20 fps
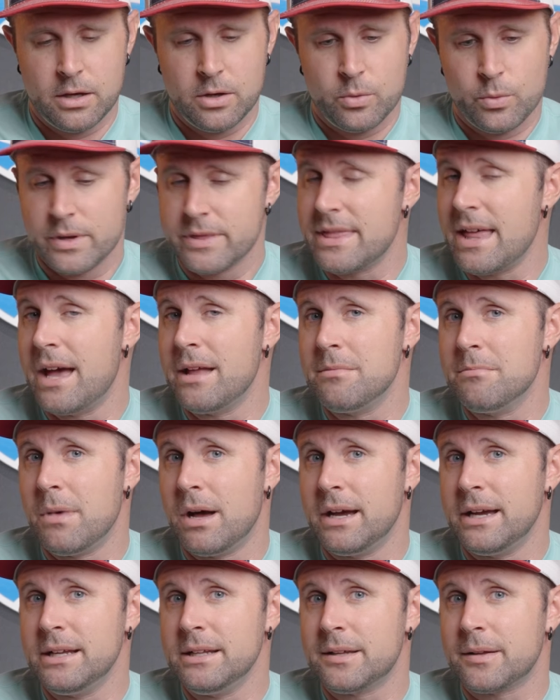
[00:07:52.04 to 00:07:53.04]
with that in
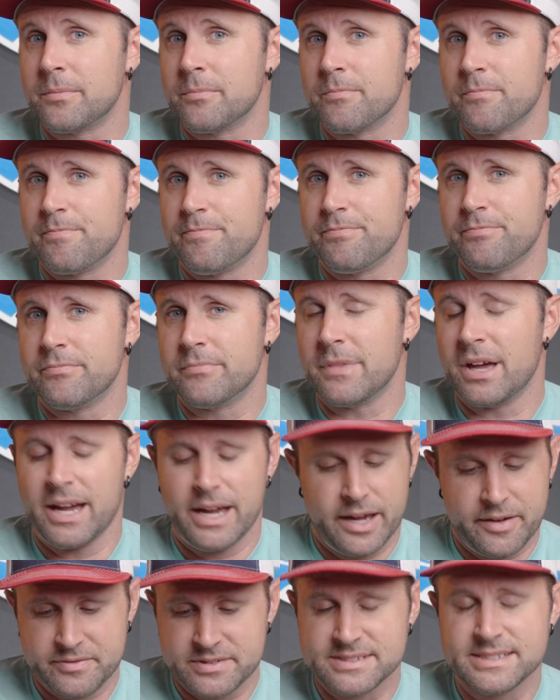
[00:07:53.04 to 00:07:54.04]
mind, I
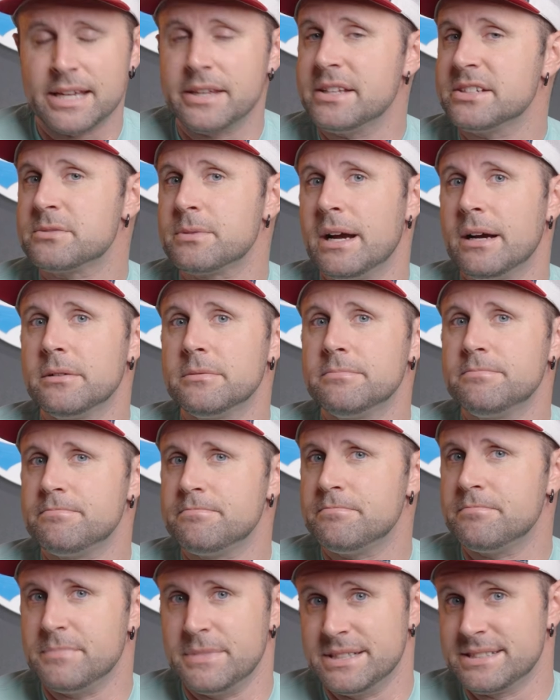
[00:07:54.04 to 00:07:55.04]
have to say this round,
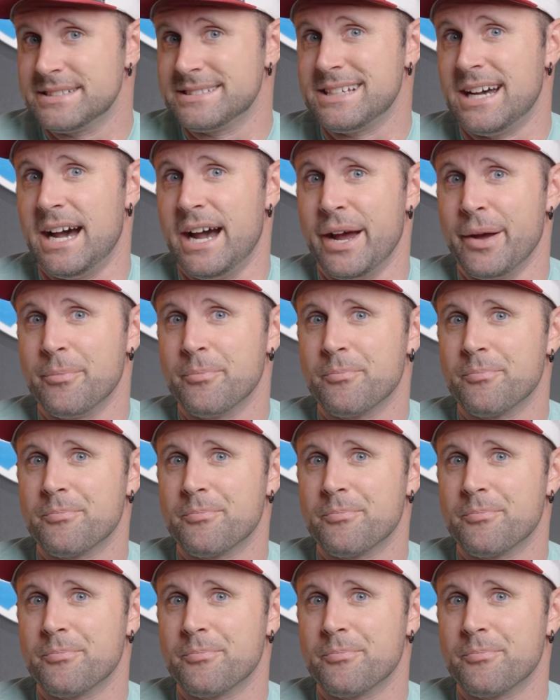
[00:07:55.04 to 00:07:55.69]
it's a tie.